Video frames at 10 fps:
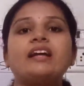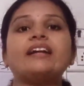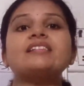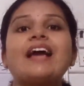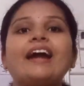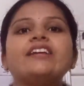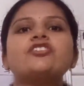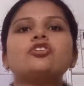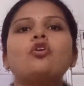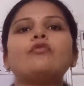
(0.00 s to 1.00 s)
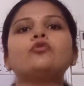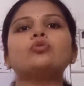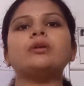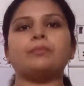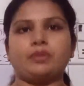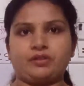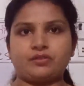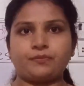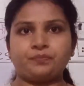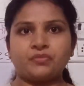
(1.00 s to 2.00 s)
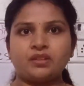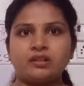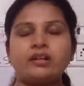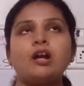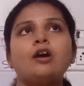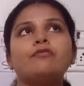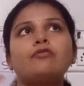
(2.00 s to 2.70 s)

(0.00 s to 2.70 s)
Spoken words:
That is addition of two numbers, right?